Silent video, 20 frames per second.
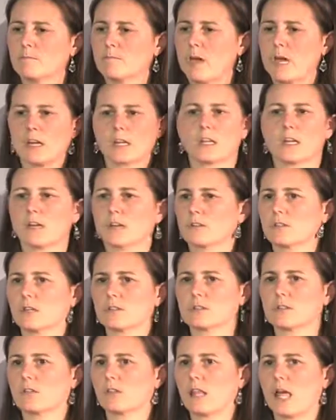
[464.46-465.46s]
Medicare
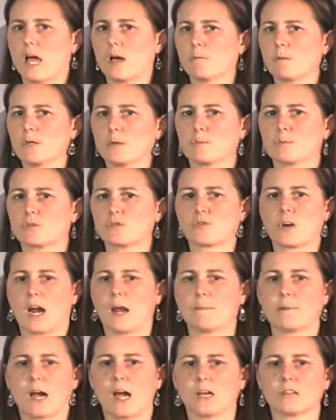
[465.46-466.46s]
doesn't allow me to
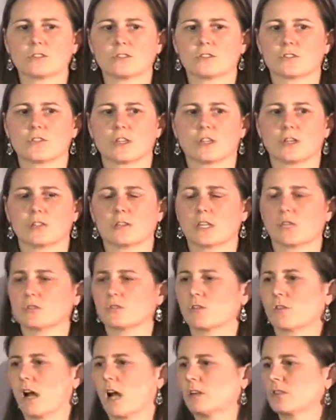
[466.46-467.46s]
prescribe oxygen
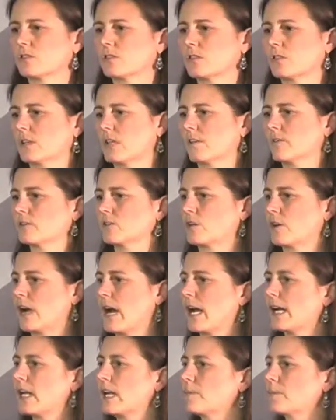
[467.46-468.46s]
unless your oxygen levels are
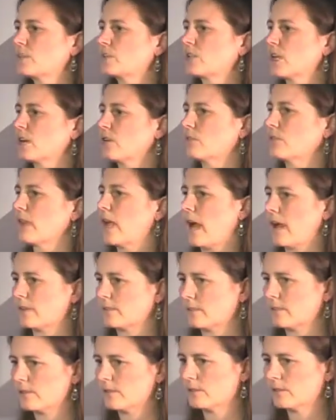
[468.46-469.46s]
88% or
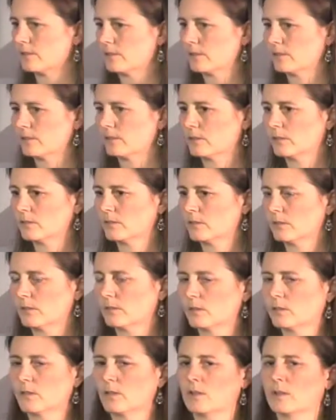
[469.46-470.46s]
less.
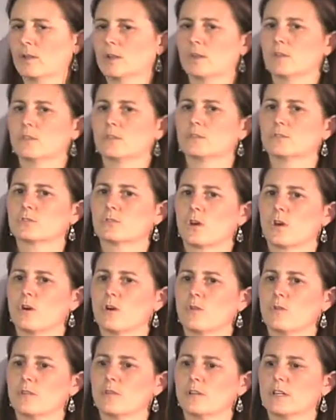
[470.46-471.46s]

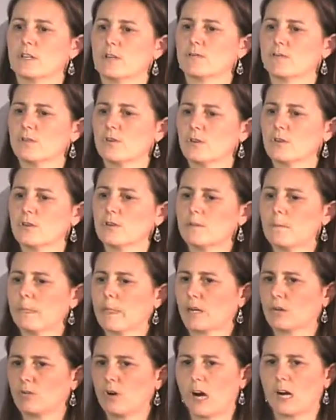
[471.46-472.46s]
So if you're
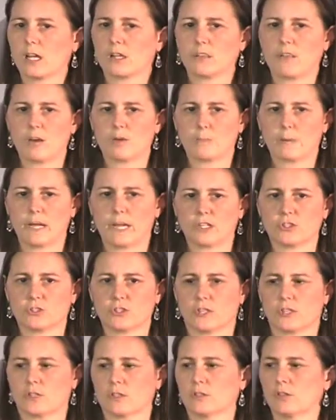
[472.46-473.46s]
a chronic lung
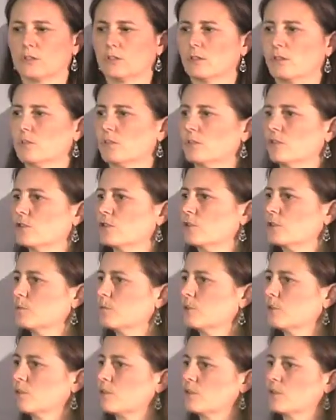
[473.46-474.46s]
patient, you
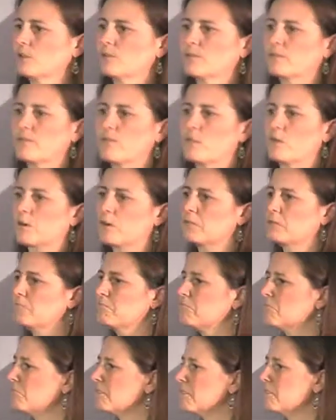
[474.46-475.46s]
should be shooting for
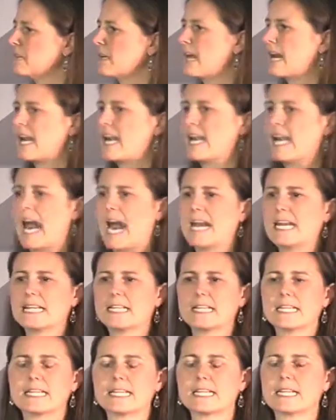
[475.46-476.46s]

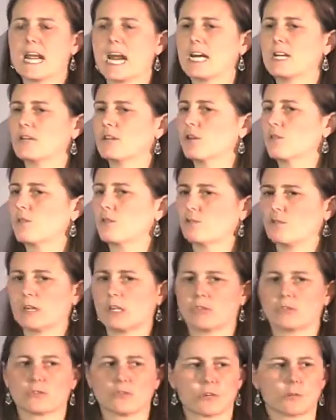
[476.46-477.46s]
90 to
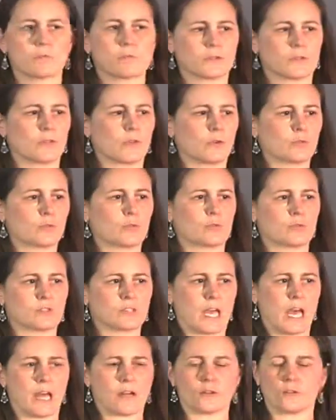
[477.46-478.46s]
93 in terms of an O2
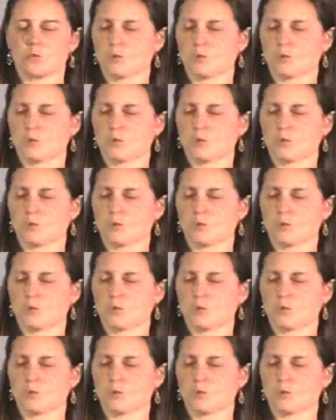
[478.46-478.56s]
sat.